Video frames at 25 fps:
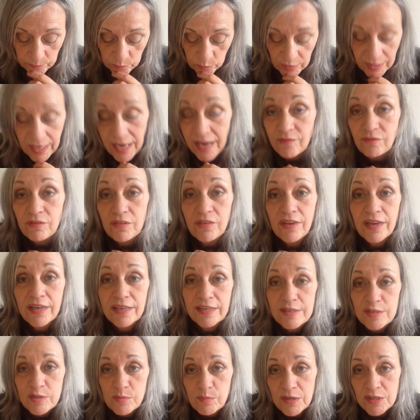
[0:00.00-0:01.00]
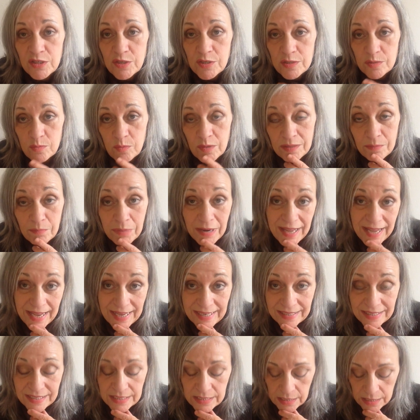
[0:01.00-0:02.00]
we haven't done as much as we
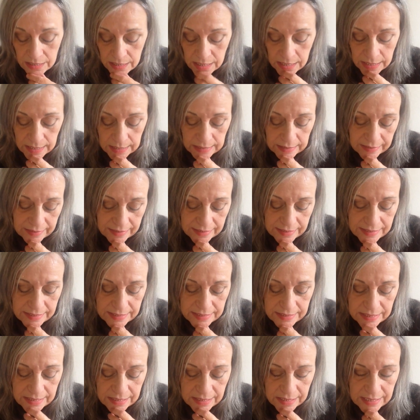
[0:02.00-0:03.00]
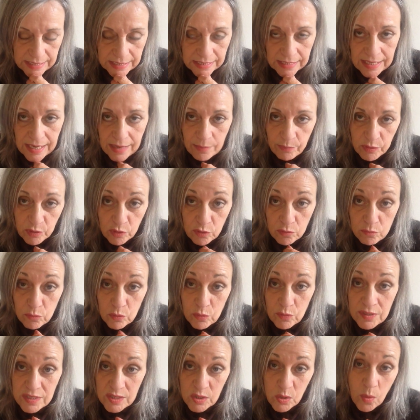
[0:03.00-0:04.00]
planned. And that's the thing, Capricorn
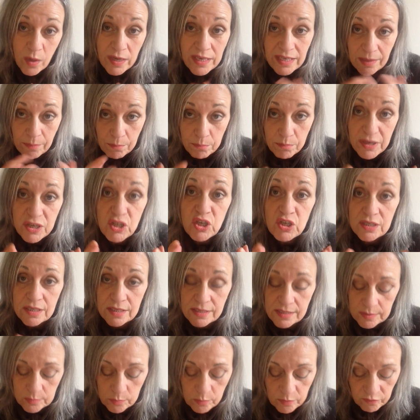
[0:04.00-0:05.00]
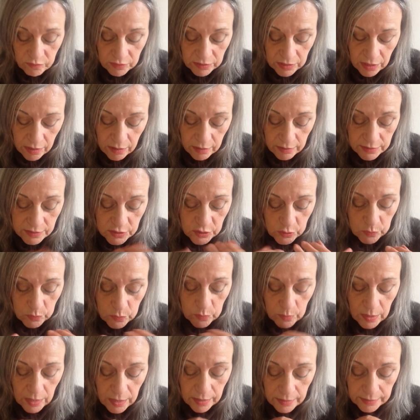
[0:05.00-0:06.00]
Moon is quite ambitious with regard to
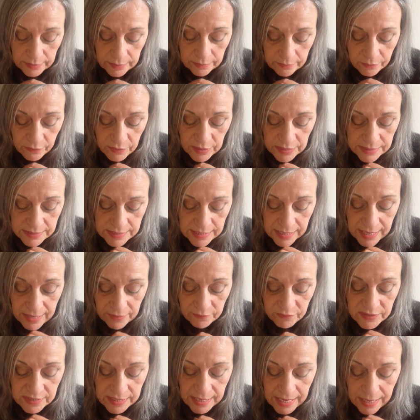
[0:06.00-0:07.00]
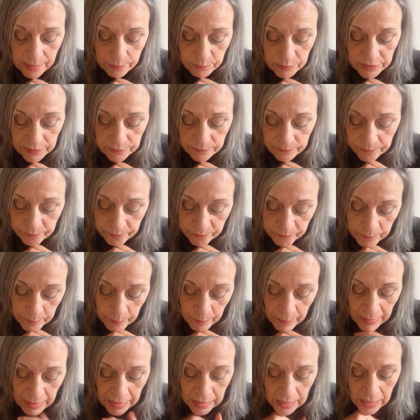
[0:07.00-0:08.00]
things that have to happen.
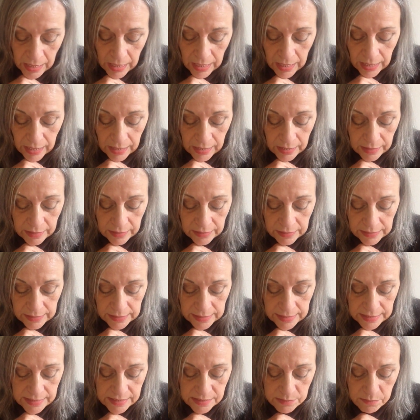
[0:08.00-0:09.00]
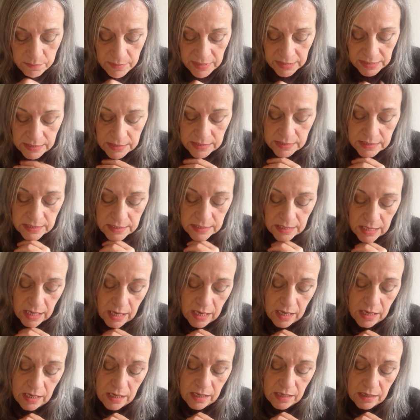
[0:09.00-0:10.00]
It's a mixed
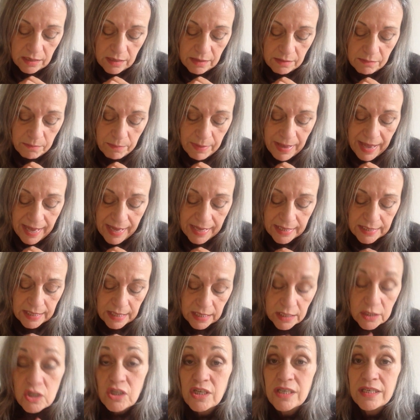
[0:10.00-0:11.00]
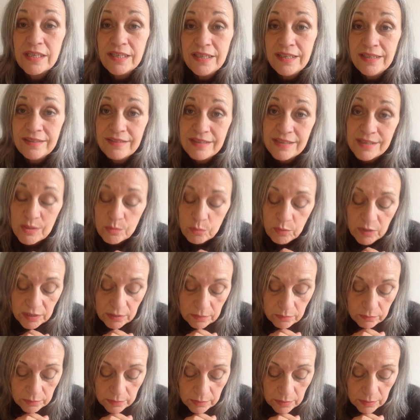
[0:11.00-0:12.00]
bag, actually, this
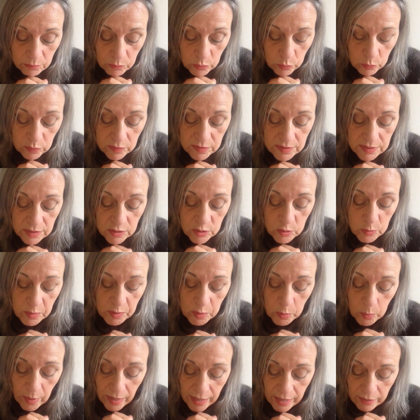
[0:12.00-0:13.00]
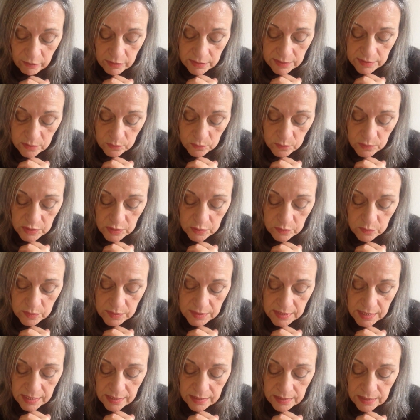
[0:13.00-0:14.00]
week. Moon goes into Aquarius on
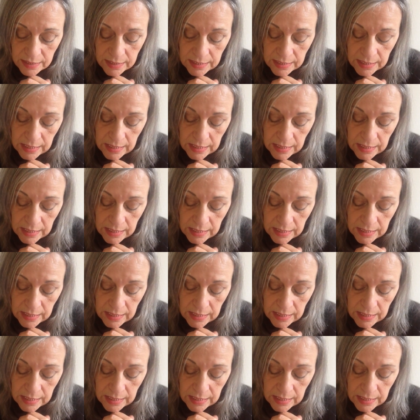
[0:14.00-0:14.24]
Tuesday,